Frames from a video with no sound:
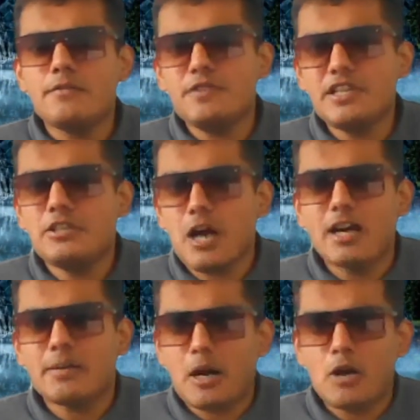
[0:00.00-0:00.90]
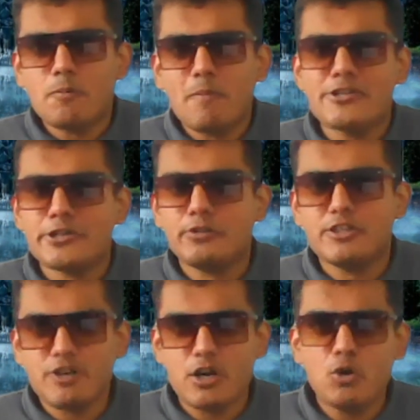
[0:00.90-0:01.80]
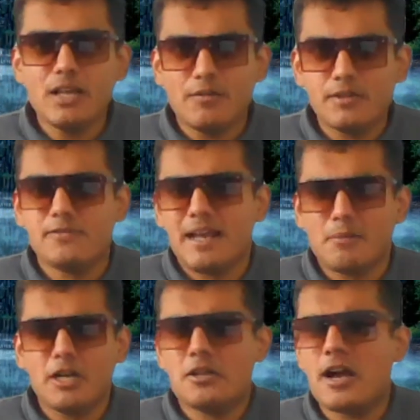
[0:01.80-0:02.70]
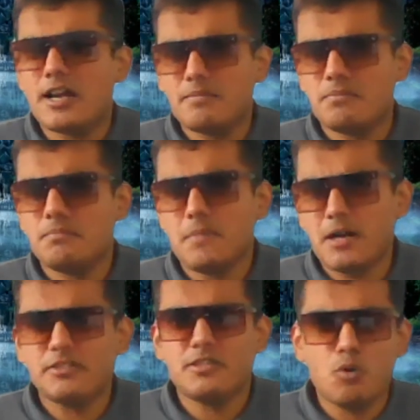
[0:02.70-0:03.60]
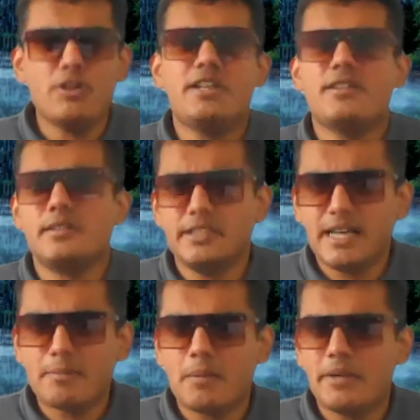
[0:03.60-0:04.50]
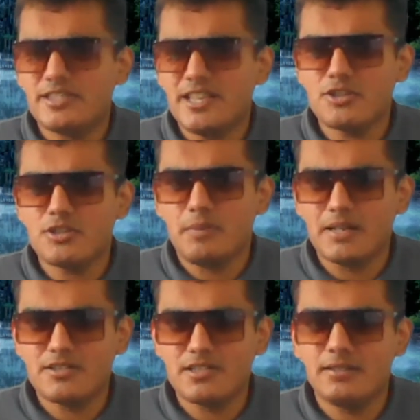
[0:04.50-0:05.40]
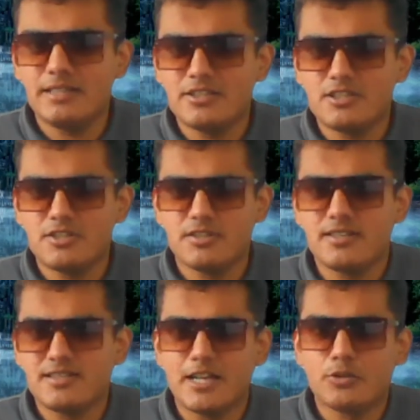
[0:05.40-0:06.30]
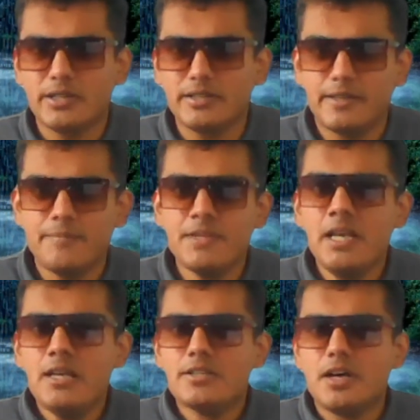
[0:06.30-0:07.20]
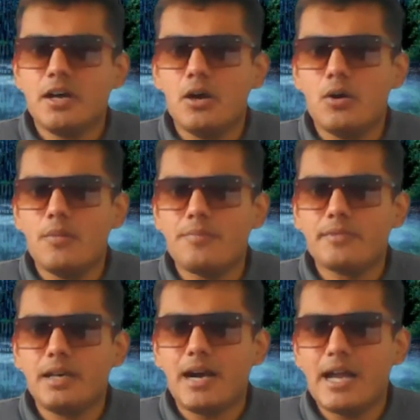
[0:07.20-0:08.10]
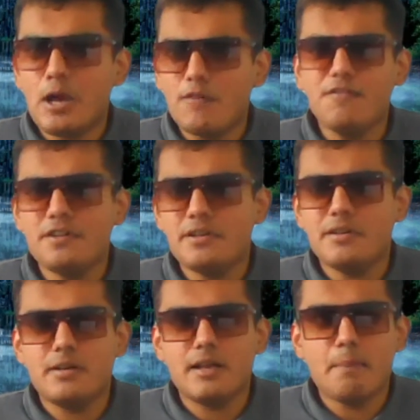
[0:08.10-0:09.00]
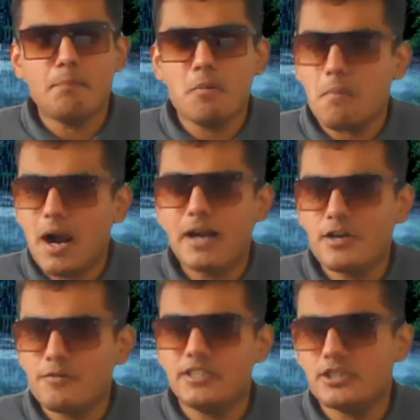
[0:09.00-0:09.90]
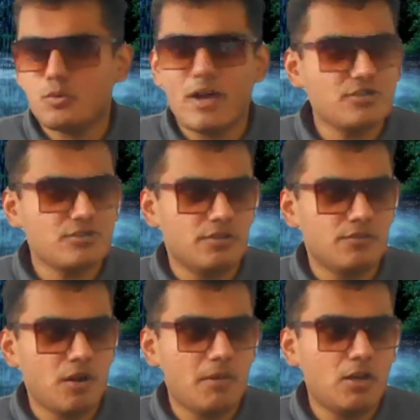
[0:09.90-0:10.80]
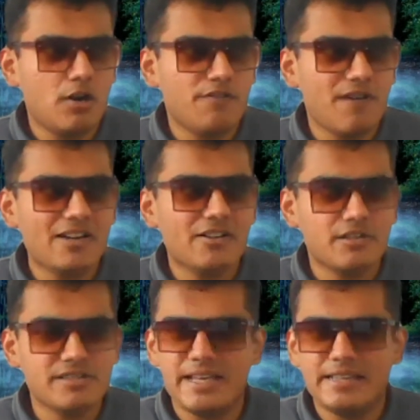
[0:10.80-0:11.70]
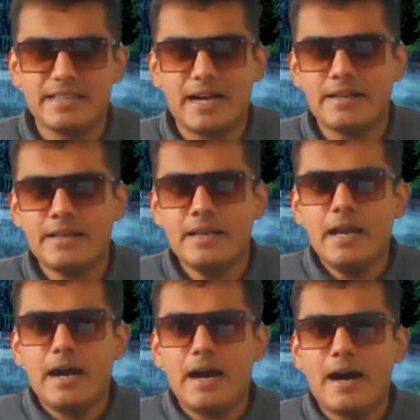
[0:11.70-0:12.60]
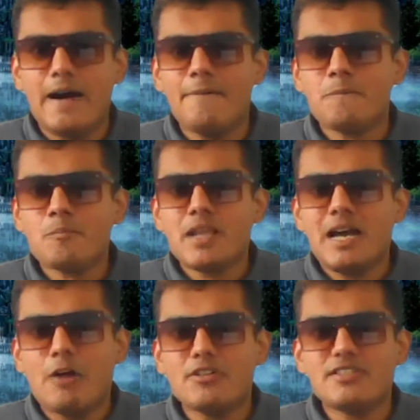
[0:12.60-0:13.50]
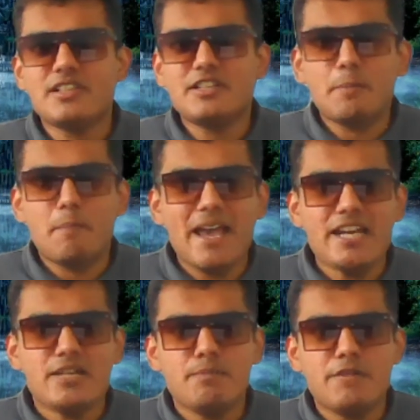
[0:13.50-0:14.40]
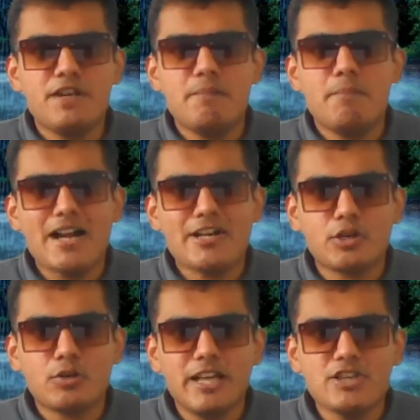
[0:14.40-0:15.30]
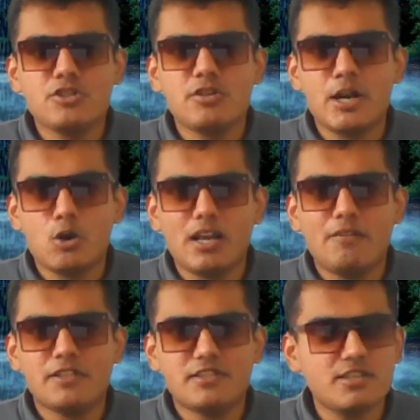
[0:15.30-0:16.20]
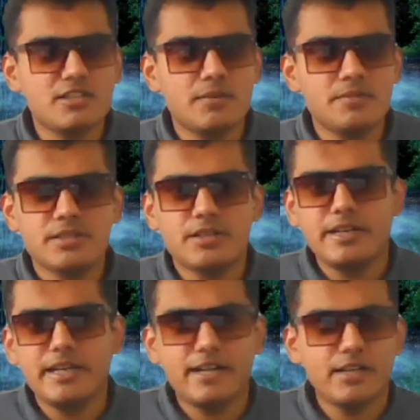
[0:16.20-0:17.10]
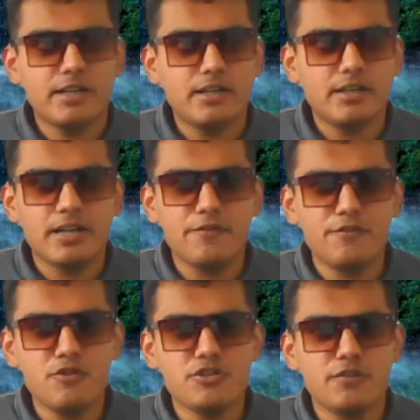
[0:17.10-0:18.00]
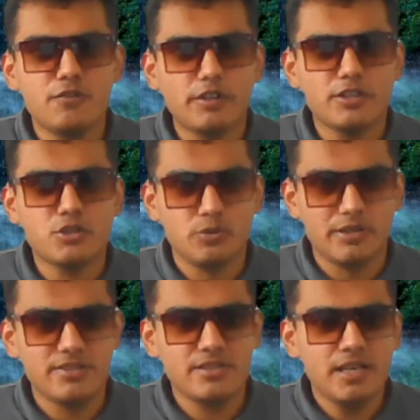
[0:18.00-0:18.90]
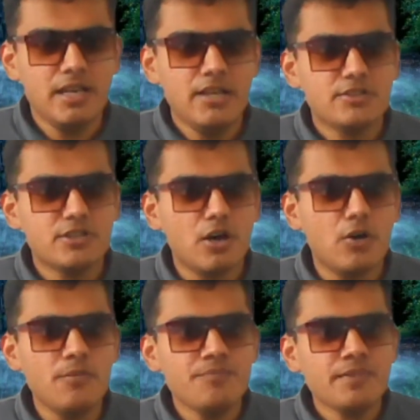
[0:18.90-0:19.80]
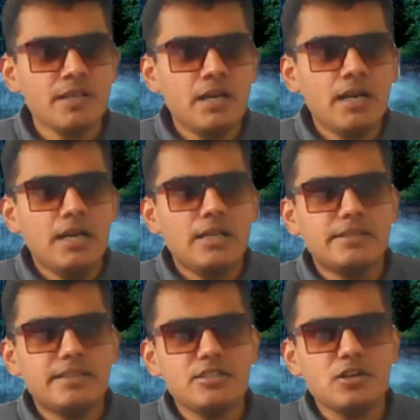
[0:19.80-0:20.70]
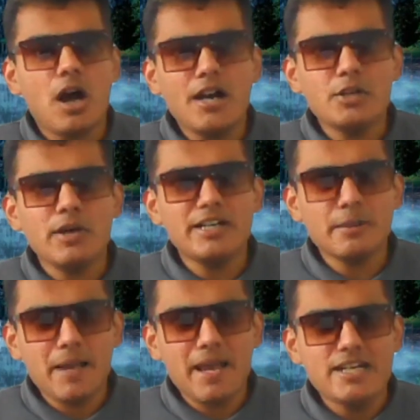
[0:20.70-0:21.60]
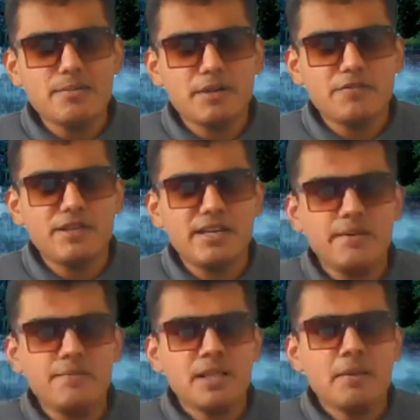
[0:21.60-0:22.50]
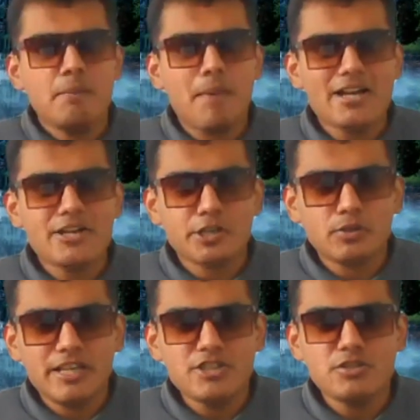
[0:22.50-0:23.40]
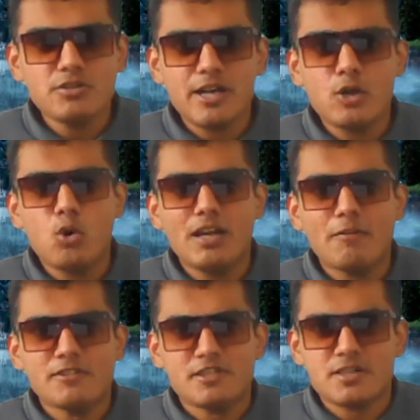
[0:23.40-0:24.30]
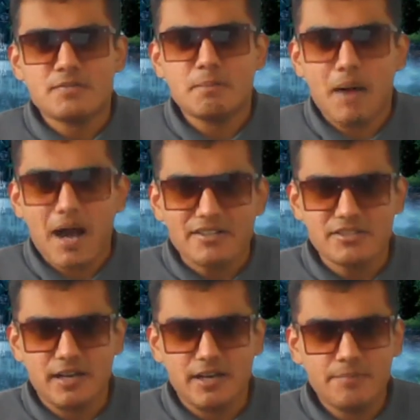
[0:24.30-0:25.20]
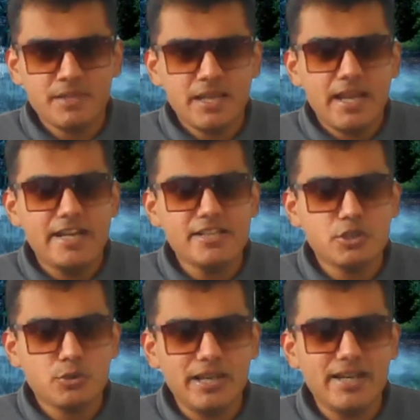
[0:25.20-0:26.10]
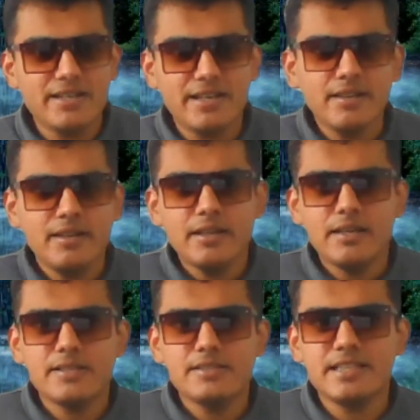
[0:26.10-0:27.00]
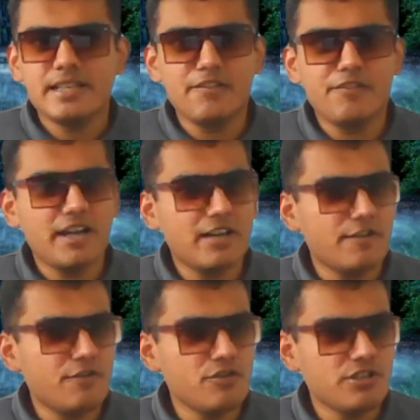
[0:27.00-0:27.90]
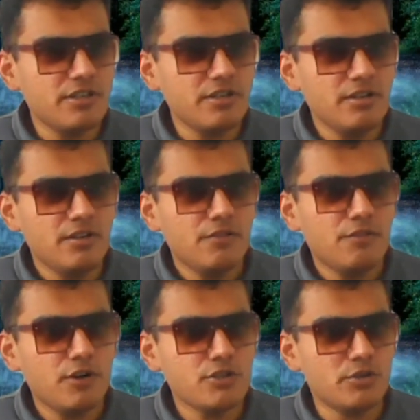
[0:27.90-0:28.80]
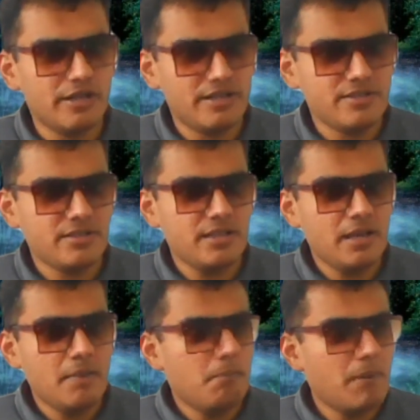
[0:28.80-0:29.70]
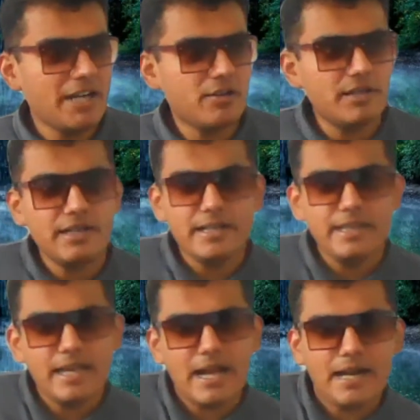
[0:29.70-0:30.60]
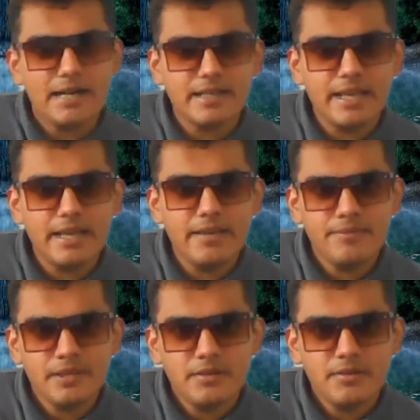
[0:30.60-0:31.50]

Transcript: we talked about matriculation and O levels. Well, I'm going to talk about this in more detail in the upcoming session, but still, let's just discuss that quickly. So I often am bombarded with this question from a lot of factors saying that how does the debate between matriculation and O-level systems create confusion for the students? So this ongoing debate between matriculation and O-level systems in Pakistan, it is creating significant confusion for students, particularly at a